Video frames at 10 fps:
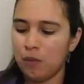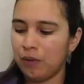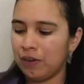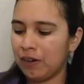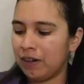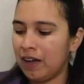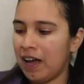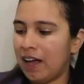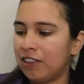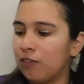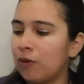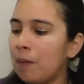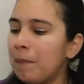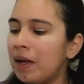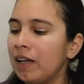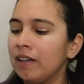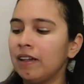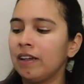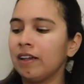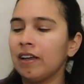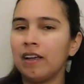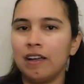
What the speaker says: we're going to add the remaining